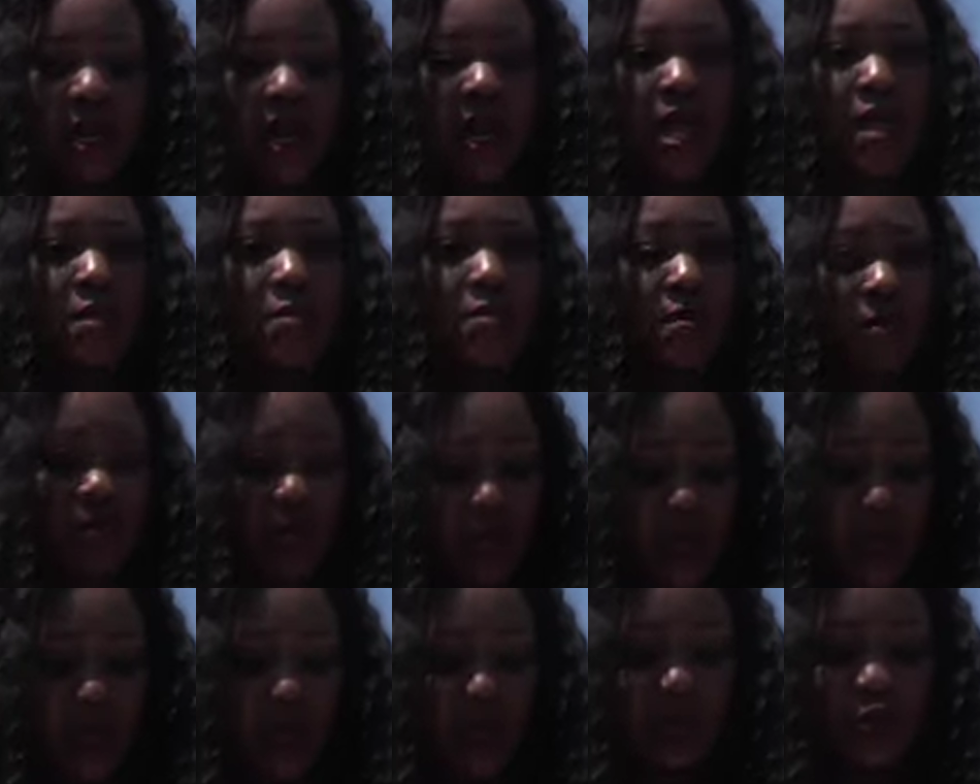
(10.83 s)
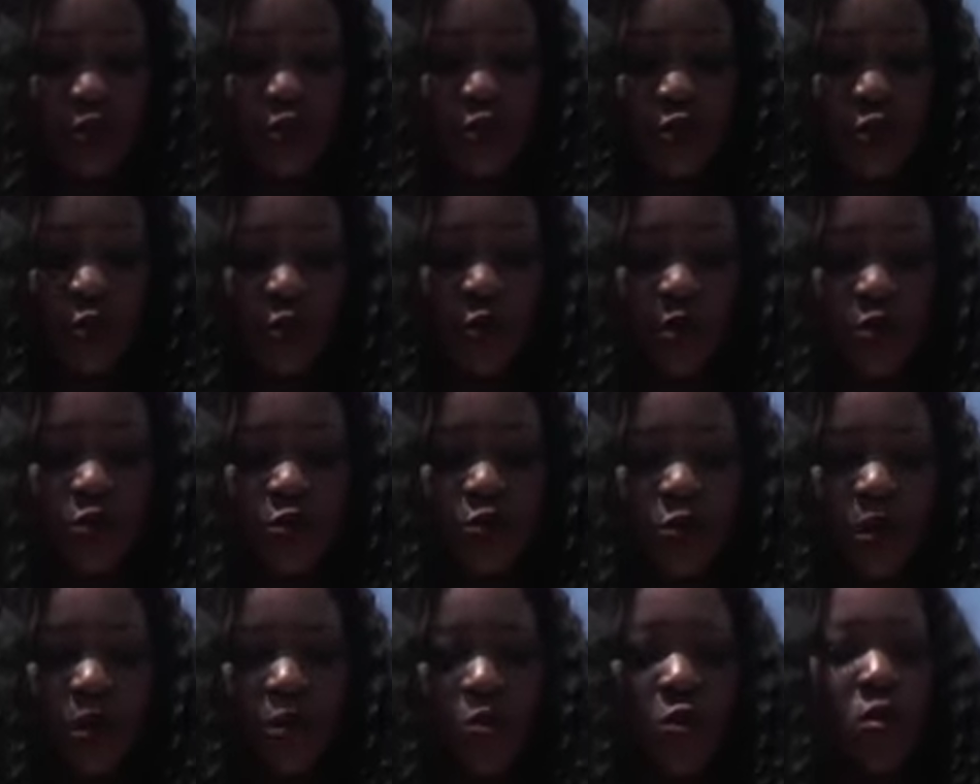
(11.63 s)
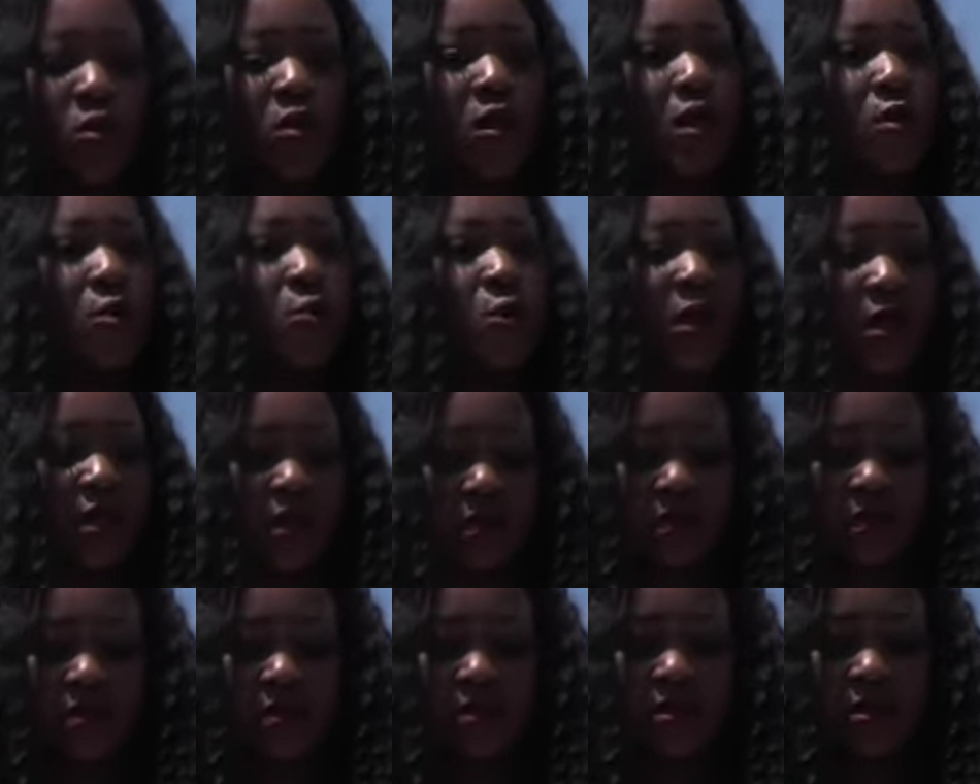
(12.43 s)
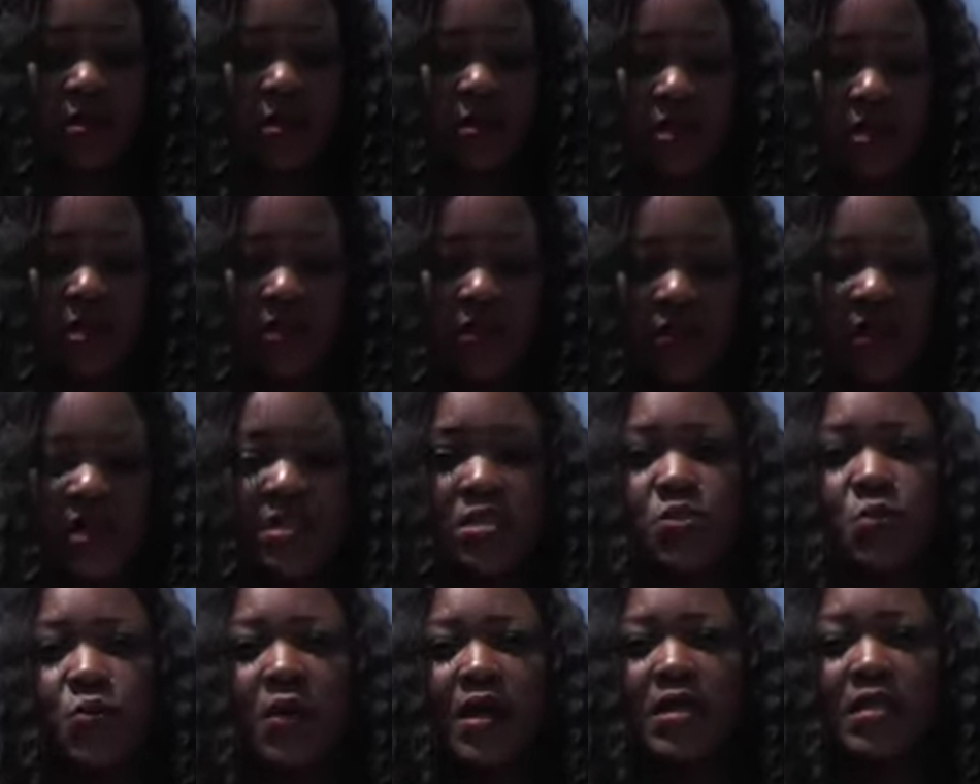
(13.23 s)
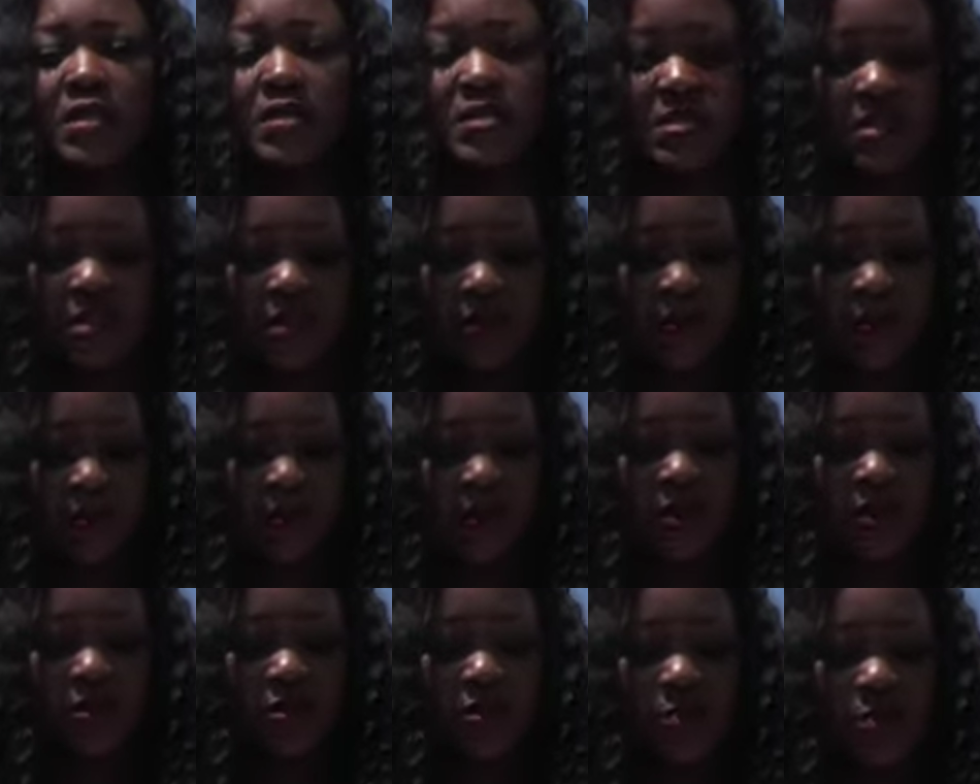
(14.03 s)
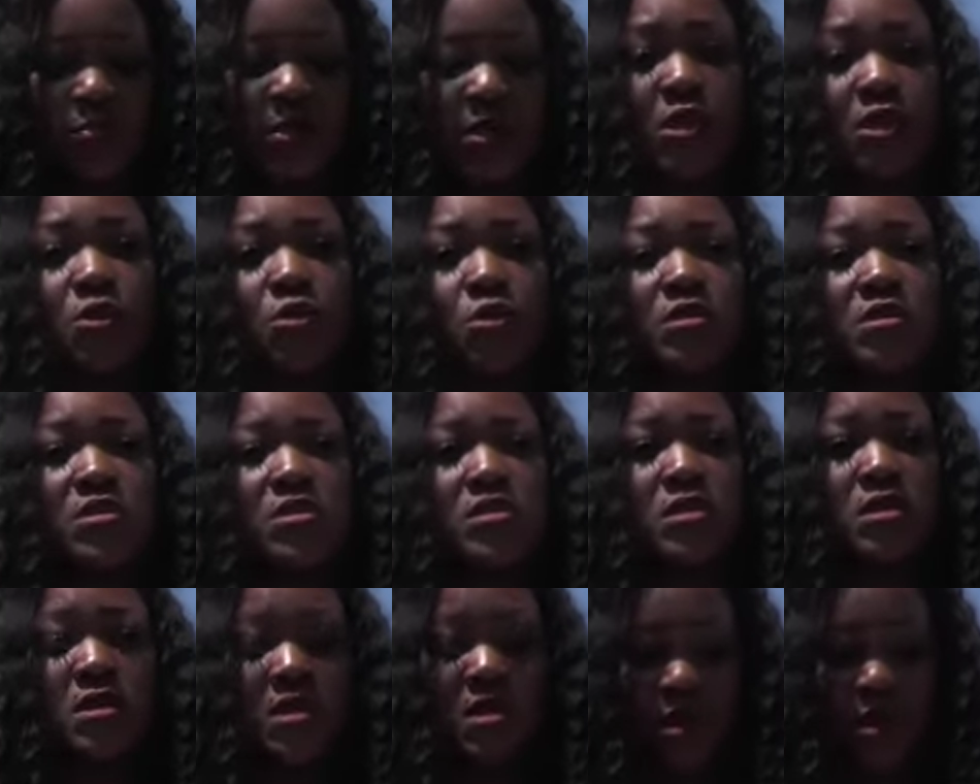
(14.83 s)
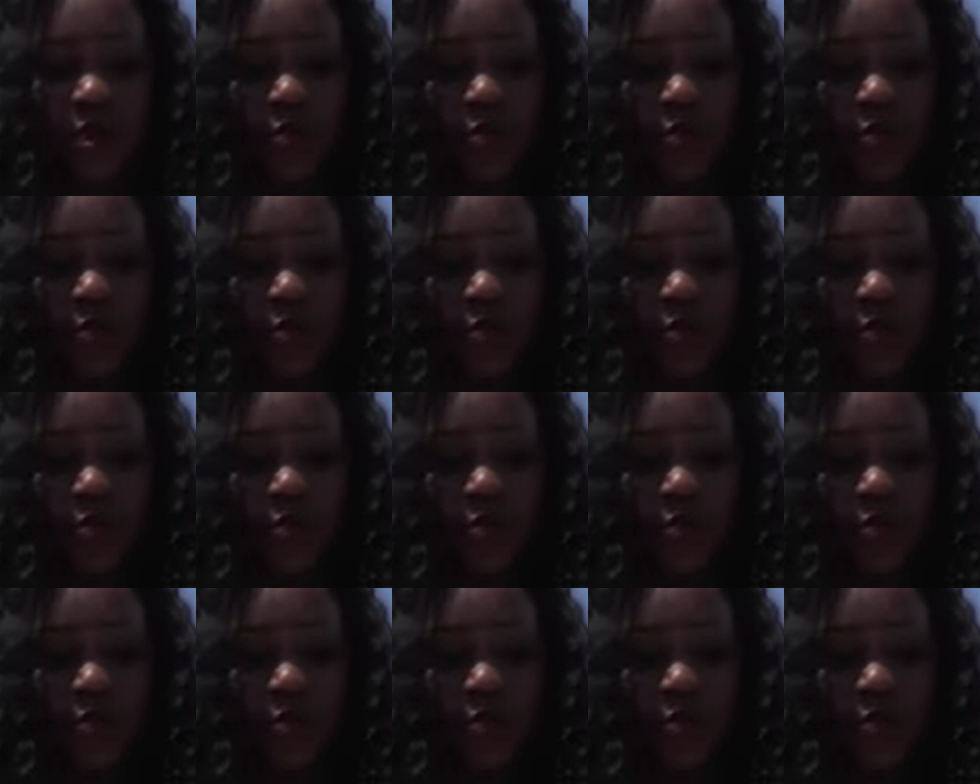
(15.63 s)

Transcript: I am sure you are all aware that we are in a difficult period